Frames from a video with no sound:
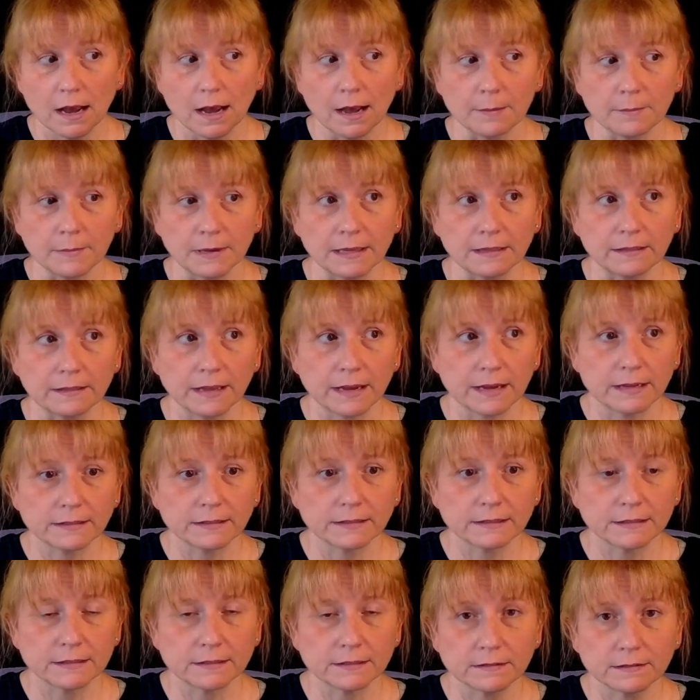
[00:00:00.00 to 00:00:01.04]
I mean,
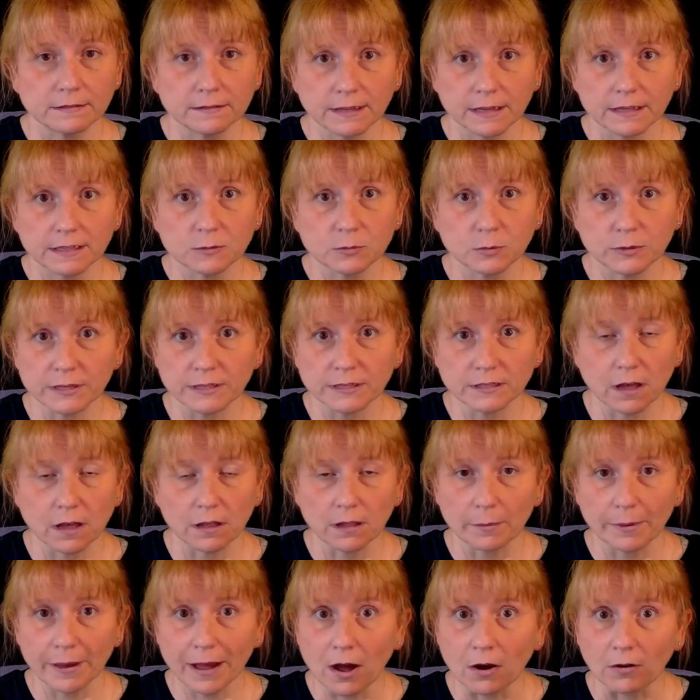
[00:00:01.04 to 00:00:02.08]
that's what it's all
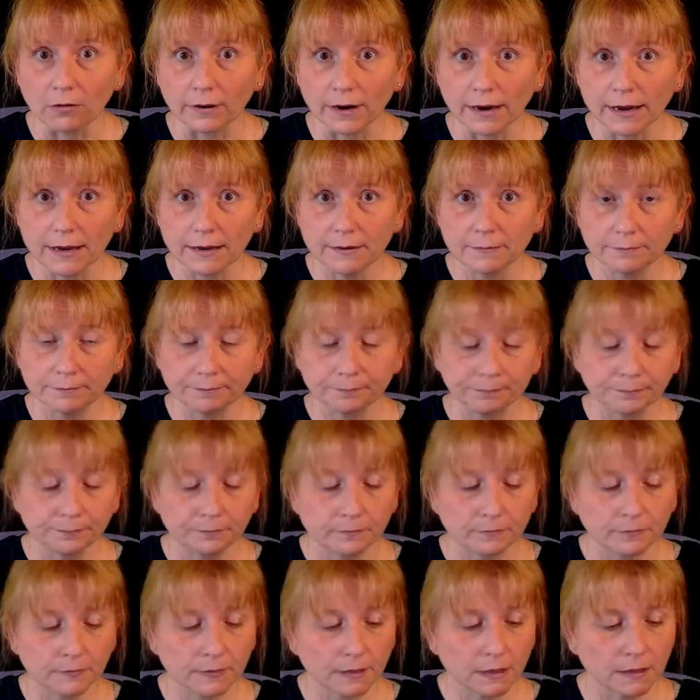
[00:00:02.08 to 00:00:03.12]
about, right?
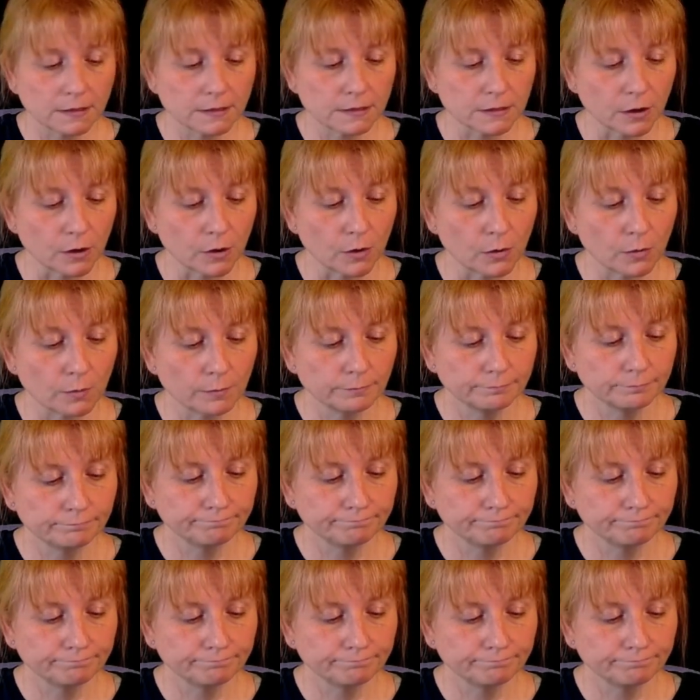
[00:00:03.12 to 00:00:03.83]
So